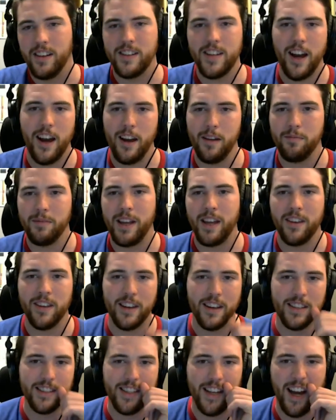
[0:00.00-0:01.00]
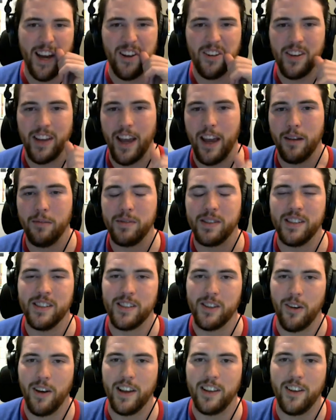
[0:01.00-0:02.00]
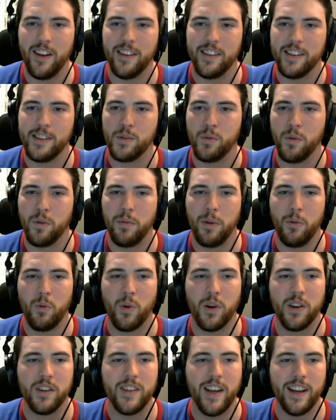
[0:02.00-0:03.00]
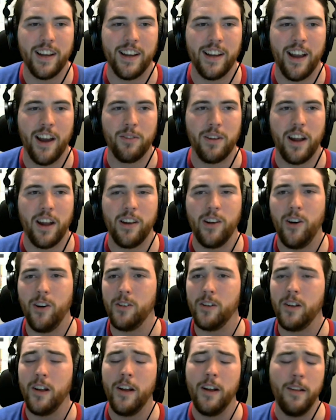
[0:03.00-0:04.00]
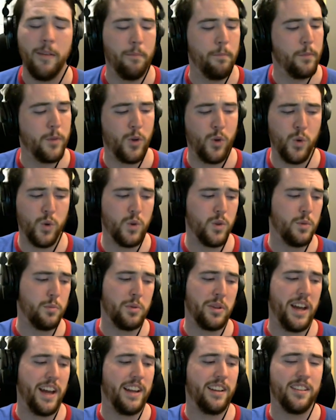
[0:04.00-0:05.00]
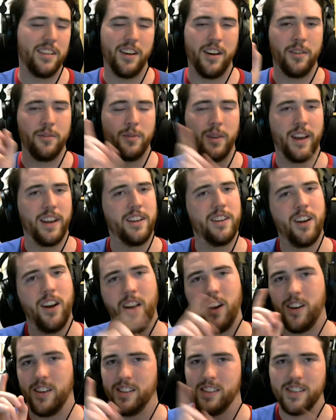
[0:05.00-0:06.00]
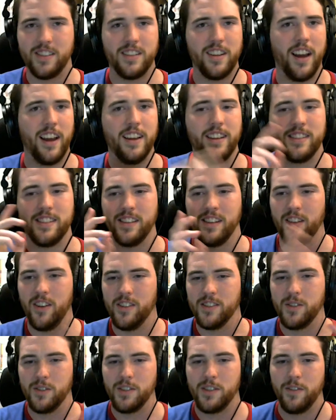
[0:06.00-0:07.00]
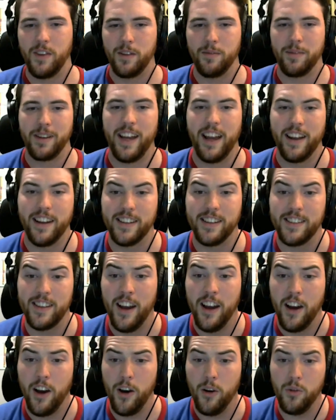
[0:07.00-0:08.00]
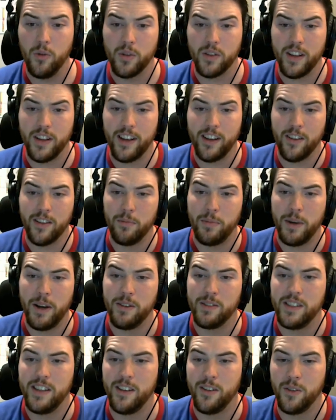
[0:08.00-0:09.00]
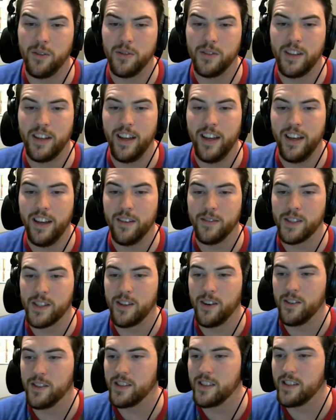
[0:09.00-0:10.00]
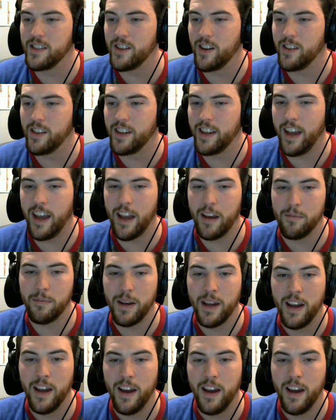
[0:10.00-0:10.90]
time-killing style games, and so I thought this one would be worth checking out at all. Cool blend of like cards, dice, and all sorts of other mechanics. Oh, click on the bouncy gold key of skulls to start the game.